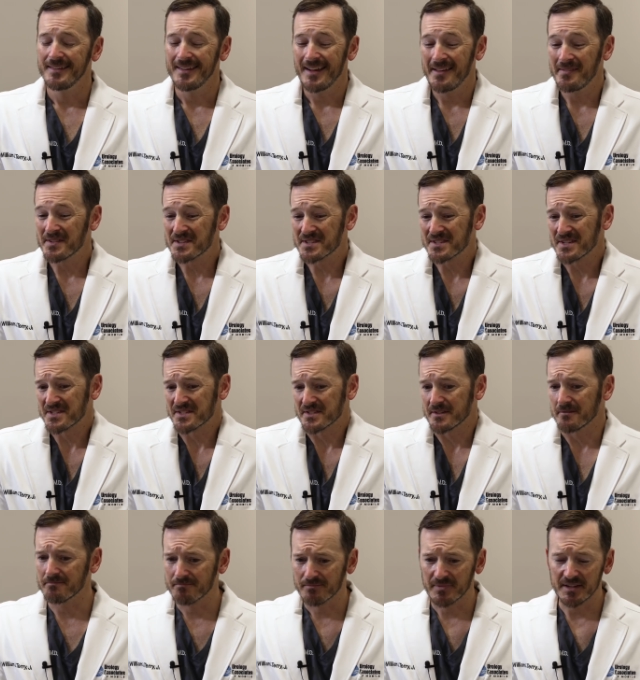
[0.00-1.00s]
And the
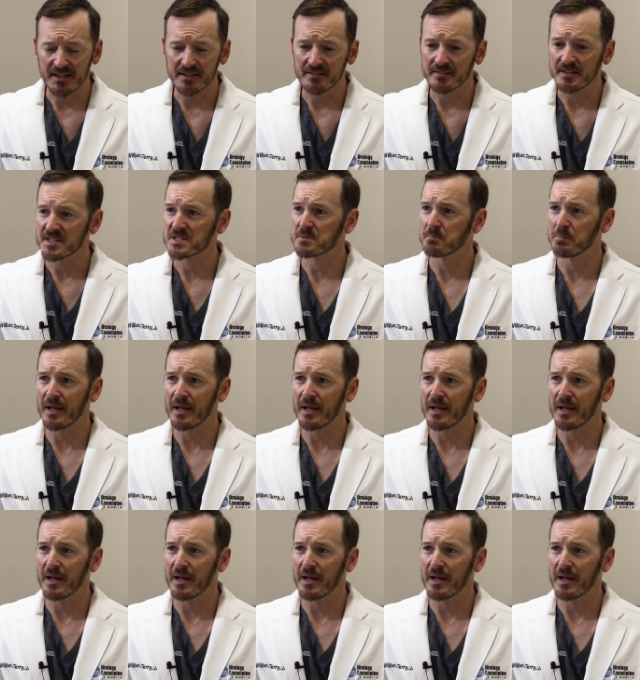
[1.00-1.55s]
system, kidneys,